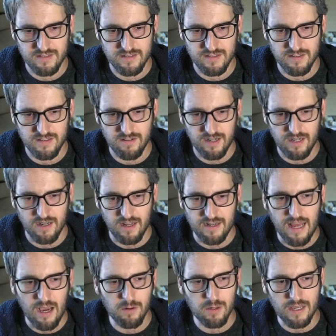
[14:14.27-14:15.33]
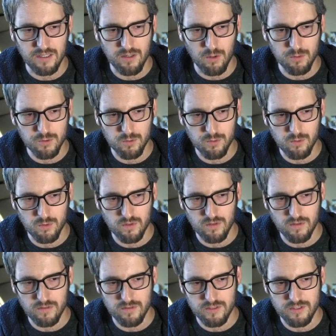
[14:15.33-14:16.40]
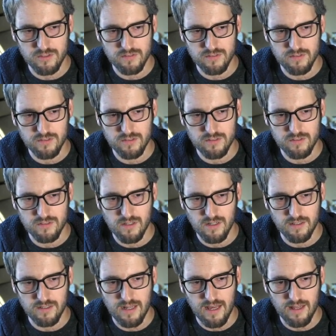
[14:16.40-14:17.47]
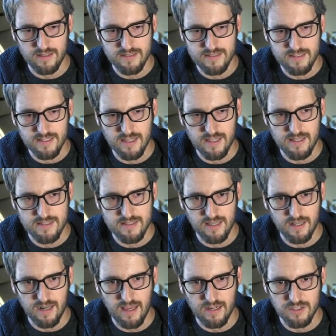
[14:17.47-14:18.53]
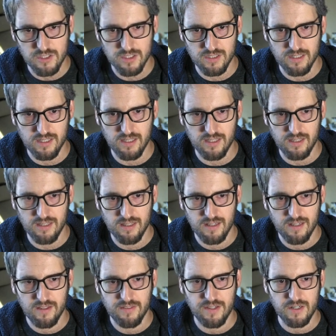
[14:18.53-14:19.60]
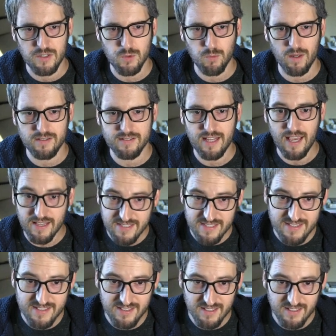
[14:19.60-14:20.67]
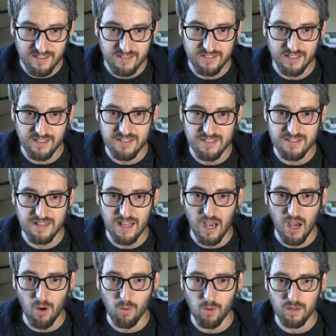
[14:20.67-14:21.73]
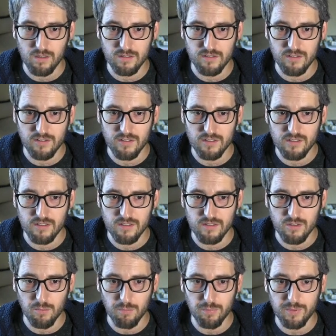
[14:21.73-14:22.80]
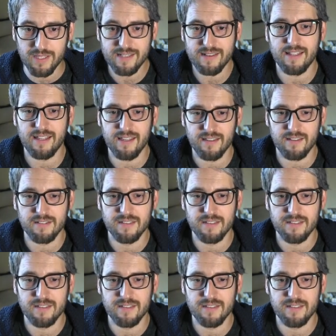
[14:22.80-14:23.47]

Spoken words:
All right, and now I go to analysis, and actually there is one test that is now completely